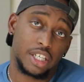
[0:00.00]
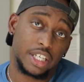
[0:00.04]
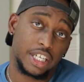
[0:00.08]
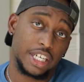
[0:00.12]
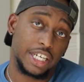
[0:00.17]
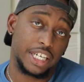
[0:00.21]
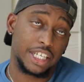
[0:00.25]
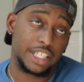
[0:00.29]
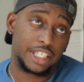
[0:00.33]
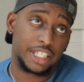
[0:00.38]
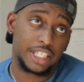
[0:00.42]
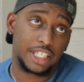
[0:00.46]

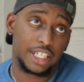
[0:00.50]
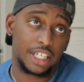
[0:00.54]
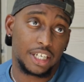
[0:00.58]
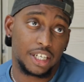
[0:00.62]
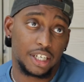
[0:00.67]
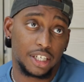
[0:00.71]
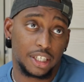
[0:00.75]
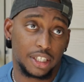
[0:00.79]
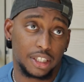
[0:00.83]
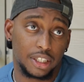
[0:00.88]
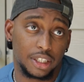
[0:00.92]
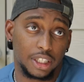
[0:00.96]
It's
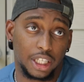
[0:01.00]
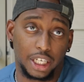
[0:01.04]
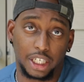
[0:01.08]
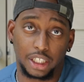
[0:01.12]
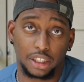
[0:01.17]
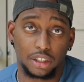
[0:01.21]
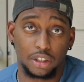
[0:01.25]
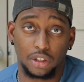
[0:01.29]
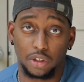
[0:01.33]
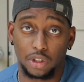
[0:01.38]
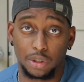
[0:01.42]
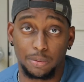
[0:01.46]

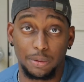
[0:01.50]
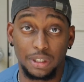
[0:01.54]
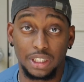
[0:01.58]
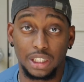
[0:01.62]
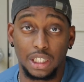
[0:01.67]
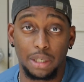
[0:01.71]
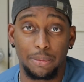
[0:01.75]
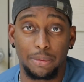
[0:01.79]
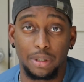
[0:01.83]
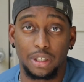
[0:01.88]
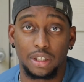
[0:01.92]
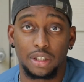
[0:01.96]
like the speed
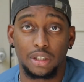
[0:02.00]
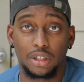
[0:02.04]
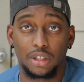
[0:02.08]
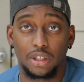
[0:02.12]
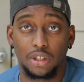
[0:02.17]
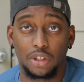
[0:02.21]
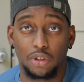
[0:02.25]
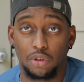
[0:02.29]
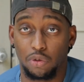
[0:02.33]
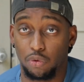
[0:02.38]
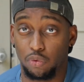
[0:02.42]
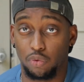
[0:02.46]
limit,
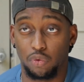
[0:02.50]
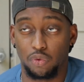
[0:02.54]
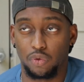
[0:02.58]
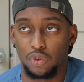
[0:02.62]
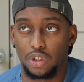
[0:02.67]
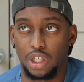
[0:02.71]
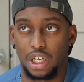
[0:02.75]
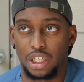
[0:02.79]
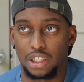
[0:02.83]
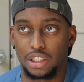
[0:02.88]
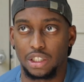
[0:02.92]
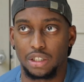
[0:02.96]

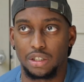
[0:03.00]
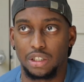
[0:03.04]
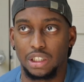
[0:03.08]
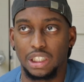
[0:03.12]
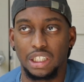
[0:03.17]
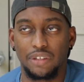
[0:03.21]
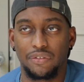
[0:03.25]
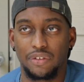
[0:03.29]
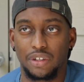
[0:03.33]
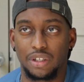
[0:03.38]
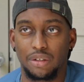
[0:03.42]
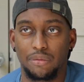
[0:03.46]
like just
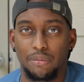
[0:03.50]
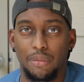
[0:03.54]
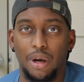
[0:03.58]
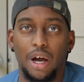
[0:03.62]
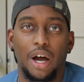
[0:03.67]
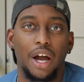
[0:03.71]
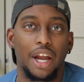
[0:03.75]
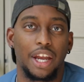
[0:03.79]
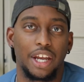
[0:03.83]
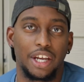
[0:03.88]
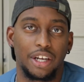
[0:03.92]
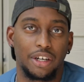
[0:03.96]
leaving
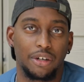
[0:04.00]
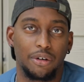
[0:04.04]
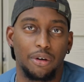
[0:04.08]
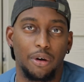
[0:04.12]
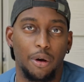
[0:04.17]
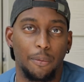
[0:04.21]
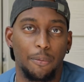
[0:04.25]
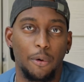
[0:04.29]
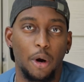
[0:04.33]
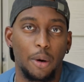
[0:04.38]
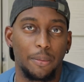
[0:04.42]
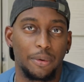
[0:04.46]
my
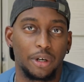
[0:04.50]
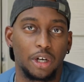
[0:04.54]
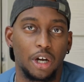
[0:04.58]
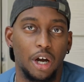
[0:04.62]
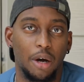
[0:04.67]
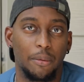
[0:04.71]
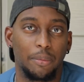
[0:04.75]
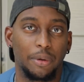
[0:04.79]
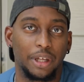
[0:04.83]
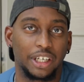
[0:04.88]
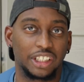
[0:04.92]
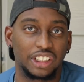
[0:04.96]
apartment
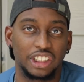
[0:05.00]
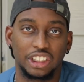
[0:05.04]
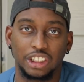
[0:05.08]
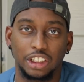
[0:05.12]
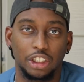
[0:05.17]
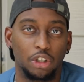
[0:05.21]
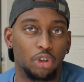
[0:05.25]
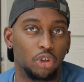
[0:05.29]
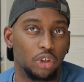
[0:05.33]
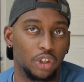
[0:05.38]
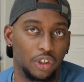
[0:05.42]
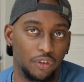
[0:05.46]
complex, is
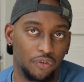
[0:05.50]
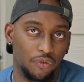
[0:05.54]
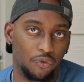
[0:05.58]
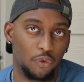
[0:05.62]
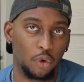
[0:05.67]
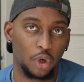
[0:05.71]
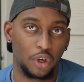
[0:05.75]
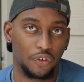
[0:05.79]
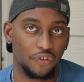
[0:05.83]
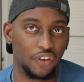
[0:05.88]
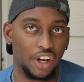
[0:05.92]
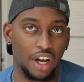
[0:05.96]
literally
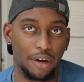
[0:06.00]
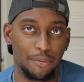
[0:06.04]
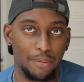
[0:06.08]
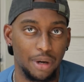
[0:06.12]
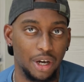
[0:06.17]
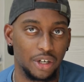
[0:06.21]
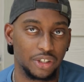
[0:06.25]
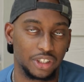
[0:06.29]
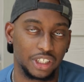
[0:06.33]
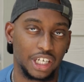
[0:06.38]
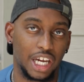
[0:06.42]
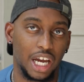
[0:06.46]
45
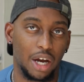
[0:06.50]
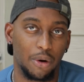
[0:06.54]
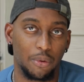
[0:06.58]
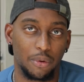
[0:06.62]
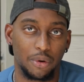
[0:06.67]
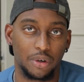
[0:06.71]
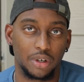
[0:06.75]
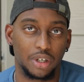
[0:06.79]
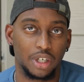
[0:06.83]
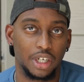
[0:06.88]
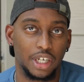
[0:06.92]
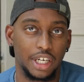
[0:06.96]
miles an hour,
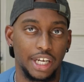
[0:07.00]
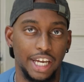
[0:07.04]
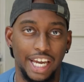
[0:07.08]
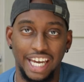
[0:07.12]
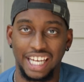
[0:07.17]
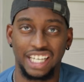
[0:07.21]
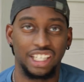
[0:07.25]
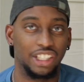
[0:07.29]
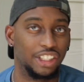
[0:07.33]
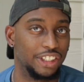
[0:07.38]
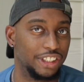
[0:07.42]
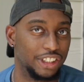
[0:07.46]

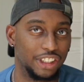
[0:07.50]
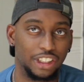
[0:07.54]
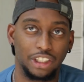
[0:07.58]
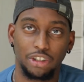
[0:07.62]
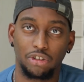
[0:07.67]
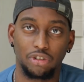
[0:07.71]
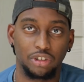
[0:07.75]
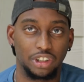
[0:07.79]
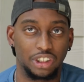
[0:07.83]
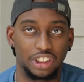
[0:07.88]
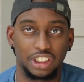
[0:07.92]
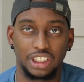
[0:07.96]
and
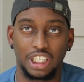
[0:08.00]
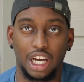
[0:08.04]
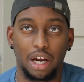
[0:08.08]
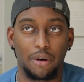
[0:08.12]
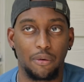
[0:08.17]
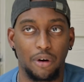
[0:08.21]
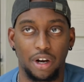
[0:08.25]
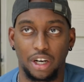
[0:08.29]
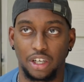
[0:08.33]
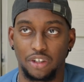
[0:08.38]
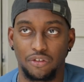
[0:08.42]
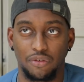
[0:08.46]
literally
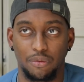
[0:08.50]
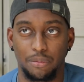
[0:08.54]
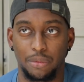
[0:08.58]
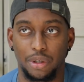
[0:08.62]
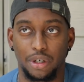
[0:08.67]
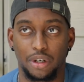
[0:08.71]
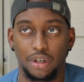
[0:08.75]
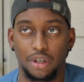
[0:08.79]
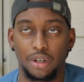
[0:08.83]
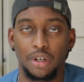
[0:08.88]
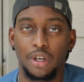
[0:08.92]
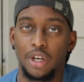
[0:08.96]
skyrockets from
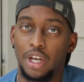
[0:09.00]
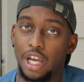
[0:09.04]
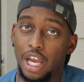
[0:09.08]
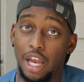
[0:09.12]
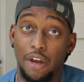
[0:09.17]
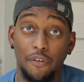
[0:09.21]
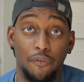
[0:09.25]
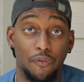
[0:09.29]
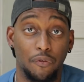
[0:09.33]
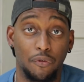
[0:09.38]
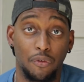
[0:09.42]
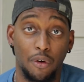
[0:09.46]
there.
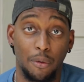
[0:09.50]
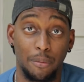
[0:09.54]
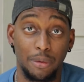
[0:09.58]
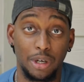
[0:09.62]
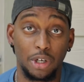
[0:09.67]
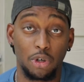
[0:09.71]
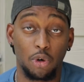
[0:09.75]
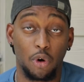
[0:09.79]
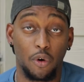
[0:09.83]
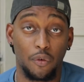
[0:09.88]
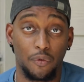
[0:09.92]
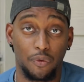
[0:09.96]
And for
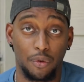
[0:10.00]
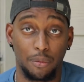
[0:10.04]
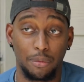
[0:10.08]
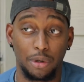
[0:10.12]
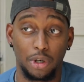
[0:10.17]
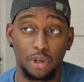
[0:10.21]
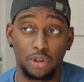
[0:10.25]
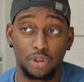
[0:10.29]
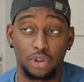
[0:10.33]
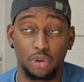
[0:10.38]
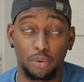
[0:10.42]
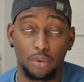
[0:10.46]
me going from
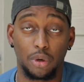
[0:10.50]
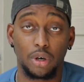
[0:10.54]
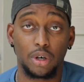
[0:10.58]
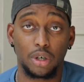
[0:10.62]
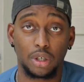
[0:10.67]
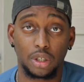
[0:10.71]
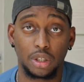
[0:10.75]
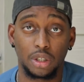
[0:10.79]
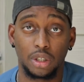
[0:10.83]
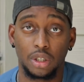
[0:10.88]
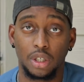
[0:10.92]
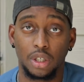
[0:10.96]
here to work,